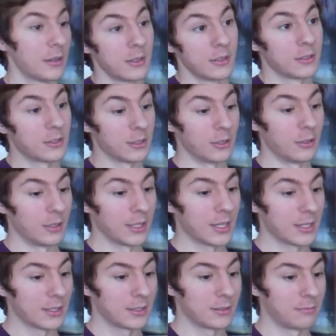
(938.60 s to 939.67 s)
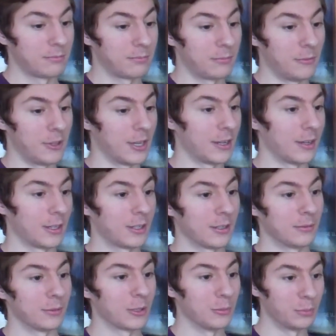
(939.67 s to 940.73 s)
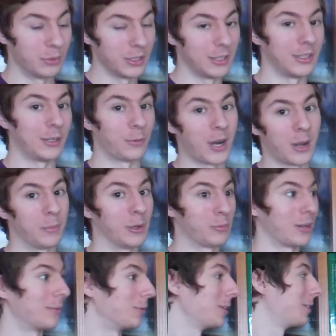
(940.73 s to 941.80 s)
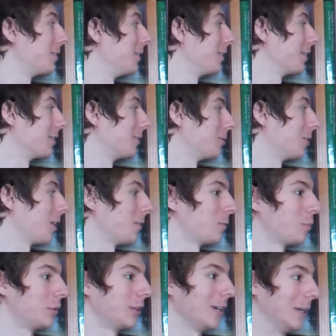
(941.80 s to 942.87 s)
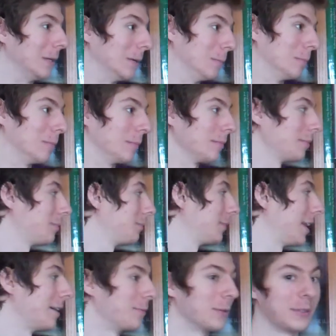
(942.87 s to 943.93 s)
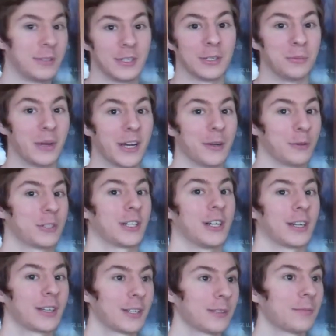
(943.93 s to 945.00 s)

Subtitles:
So I guess then I can completely wrap up everything and have played everything in BioShock.